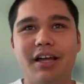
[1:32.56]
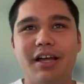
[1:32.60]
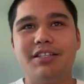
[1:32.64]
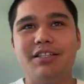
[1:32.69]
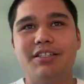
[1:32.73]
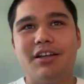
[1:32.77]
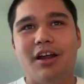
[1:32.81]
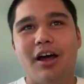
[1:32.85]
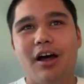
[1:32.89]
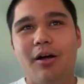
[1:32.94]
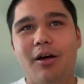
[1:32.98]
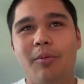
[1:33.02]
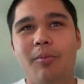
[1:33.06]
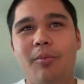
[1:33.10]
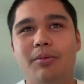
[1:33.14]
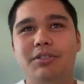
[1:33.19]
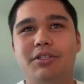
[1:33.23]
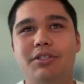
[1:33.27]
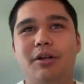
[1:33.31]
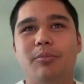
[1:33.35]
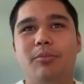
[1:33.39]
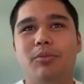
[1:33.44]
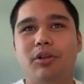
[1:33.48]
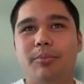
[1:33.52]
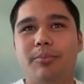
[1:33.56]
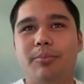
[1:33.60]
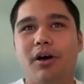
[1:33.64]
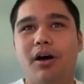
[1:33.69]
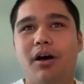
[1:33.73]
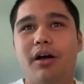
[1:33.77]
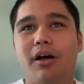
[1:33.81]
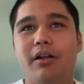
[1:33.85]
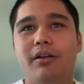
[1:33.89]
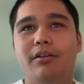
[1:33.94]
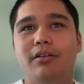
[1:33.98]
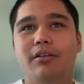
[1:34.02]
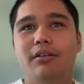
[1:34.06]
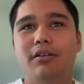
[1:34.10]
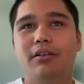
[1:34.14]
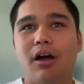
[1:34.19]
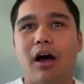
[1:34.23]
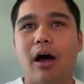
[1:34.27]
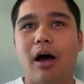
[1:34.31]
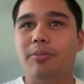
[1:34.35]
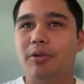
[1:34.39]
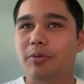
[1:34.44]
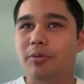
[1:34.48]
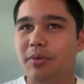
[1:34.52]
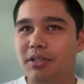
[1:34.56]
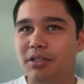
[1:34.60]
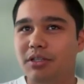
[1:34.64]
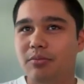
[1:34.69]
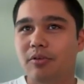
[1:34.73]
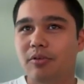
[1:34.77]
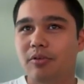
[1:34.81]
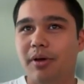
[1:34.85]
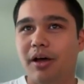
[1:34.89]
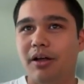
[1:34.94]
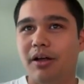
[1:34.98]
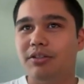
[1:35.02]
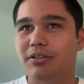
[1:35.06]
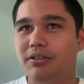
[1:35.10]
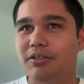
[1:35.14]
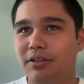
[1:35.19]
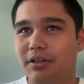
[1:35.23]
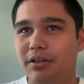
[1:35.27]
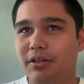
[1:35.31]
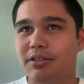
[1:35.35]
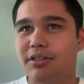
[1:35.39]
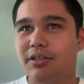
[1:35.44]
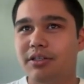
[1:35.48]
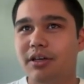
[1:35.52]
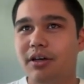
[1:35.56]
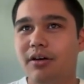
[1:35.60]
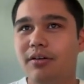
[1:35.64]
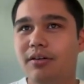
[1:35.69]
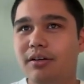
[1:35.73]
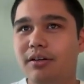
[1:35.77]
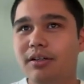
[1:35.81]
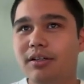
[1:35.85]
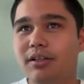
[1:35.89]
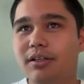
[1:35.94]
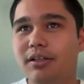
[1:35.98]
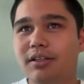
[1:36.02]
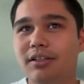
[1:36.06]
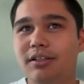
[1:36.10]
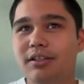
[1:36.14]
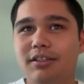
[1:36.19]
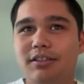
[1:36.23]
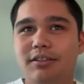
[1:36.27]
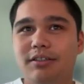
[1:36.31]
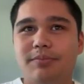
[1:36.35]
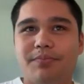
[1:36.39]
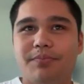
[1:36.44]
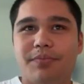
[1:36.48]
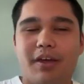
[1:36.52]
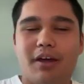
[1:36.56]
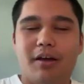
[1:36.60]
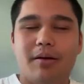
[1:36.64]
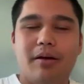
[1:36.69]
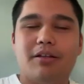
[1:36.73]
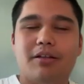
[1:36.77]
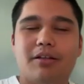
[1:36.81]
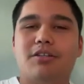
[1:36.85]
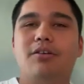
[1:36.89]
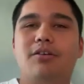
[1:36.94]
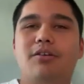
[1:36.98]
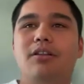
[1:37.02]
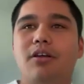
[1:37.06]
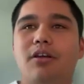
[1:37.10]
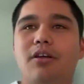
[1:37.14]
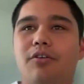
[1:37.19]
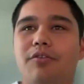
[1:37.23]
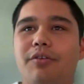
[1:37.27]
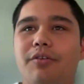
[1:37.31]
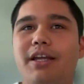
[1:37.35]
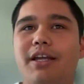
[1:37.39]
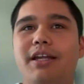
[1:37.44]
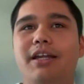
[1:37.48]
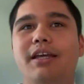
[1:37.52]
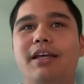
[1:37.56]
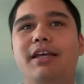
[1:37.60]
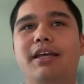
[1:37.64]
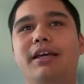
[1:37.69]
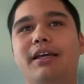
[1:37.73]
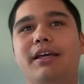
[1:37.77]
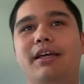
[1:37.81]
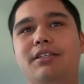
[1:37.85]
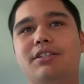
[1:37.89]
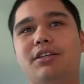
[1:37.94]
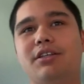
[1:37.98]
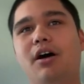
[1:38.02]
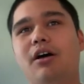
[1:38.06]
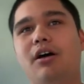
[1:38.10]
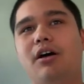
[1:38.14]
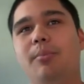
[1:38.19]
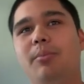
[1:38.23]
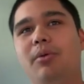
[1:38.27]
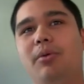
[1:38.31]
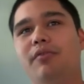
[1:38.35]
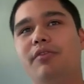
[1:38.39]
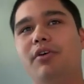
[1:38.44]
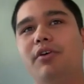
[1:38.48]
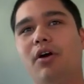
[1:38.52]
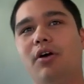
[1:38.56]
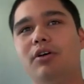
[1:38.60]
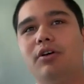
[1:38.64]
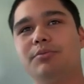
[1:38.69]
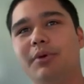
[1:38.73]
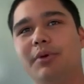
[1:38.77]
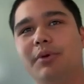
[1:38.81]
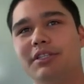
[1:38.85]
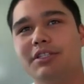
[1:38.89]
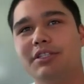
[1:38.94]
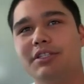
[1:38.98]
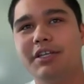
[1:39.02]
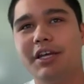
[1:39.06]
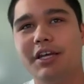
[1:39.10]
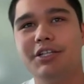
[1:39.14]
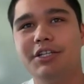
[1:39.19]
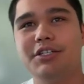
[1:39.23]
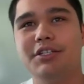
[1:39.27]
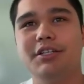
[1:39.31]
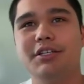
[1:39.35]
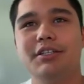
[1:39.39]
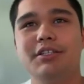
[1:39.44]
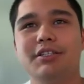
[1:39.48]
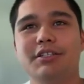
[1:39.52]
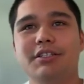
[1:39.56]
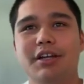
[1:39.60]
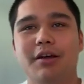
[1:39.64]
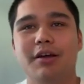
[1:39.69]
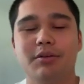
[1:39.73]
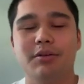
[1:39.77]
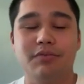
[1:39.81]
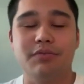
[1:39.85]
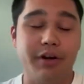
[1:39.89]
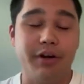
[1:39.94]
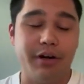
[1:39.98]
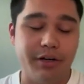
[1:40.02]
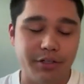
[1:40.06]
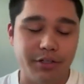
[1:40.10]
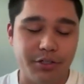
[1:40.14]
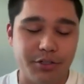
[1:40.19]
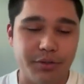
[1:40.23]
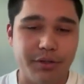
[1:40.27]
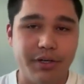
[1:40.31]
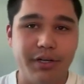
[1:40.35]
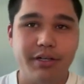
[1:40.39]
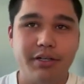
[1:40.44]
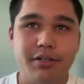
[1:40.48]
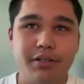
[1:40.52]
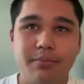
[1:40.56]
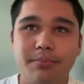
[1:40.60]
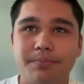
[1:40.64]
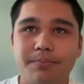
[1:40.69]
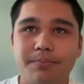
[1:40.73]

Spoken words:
I stumbled upon Optimism about 2 years ago. I was doing a little reading and saw a couple of Carl's presentations, and I was very intrigued.